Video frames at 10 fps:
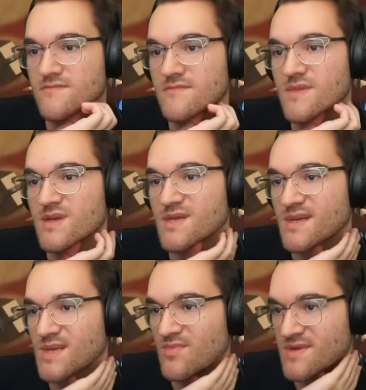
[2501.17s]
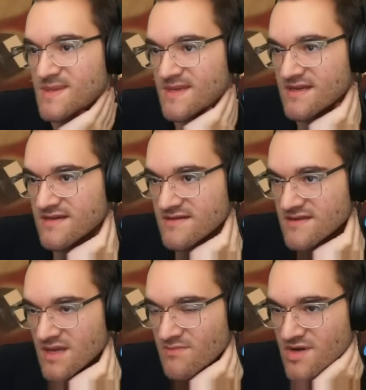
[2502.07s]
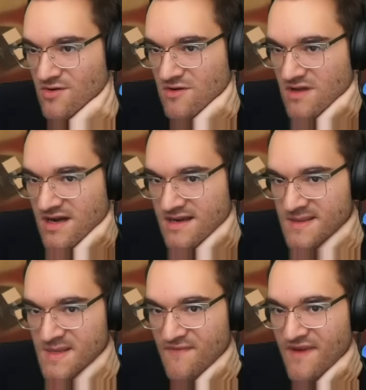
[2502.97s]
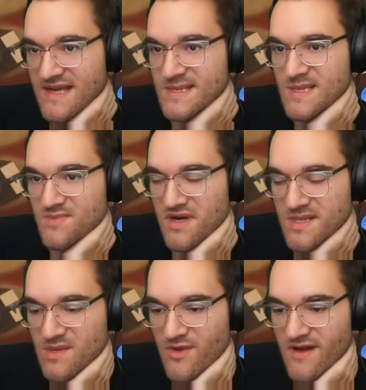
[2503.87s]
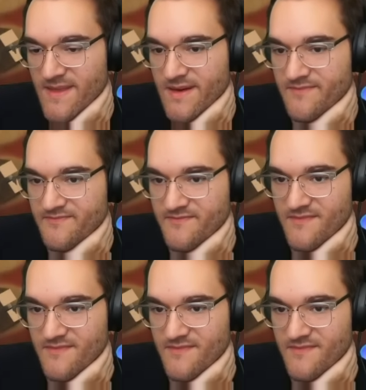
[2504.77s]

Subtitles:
This also puts the mill clock as fast as possible on them.